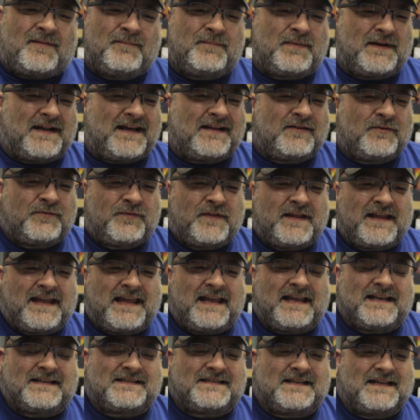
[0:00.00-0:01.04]
But I don't think
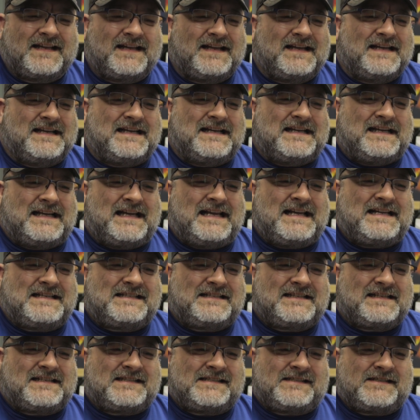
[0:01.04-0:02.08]
he's
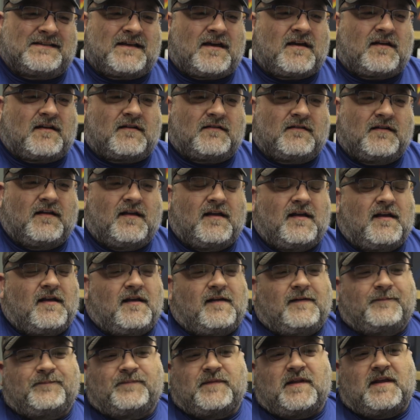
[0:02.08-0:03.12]
just not...
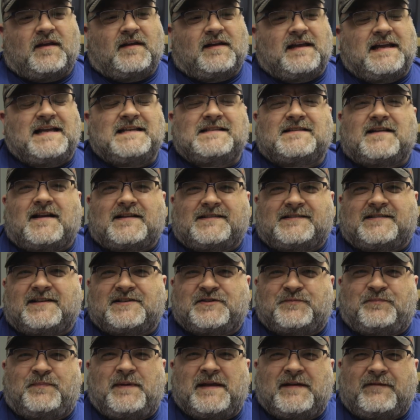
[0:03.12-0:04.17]
He's got
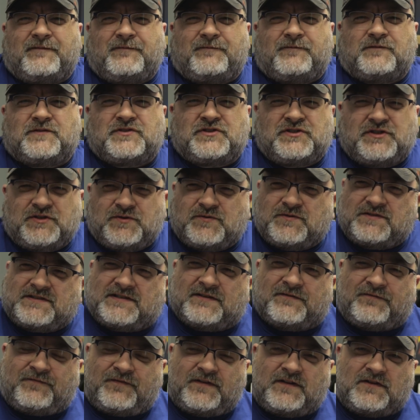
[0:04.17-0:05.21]
such big shoes
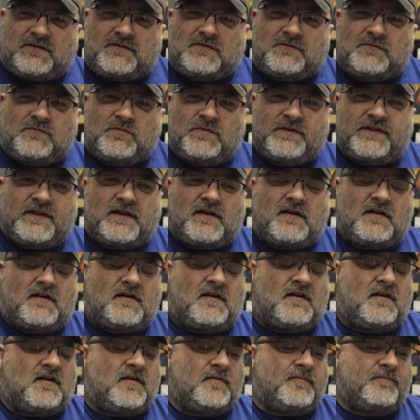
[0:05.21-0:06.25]
to fill with
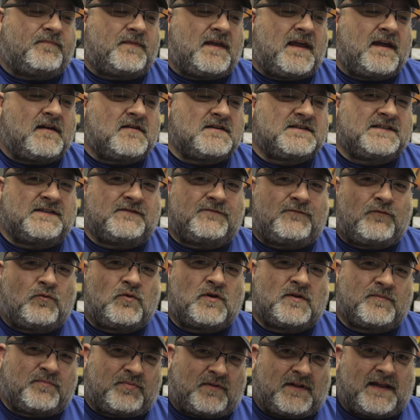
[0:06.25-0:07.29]
Harrison
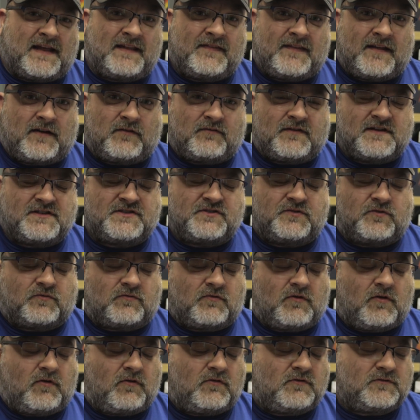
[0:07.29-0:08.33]
Ford playing that original
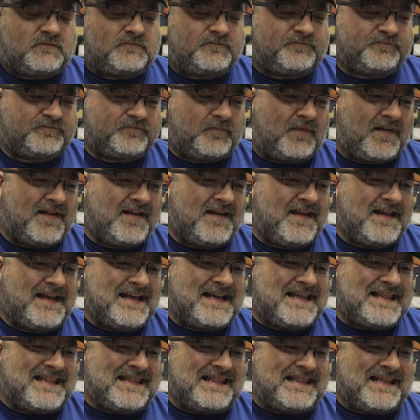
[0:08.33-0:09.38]
role
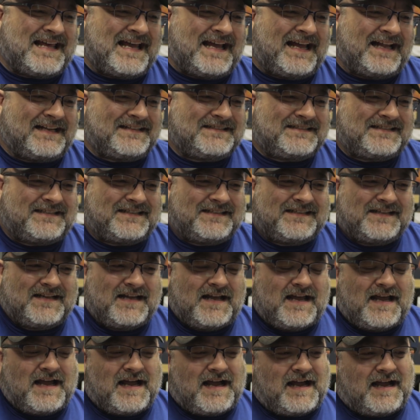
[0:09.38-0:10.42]
that,
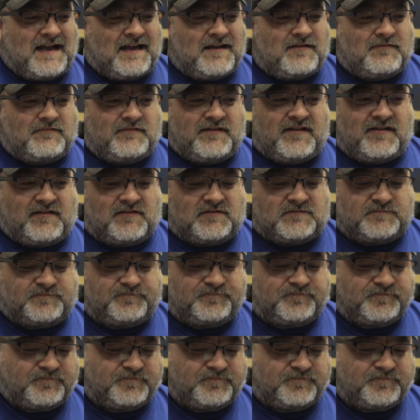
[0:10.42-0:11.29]
I don't know.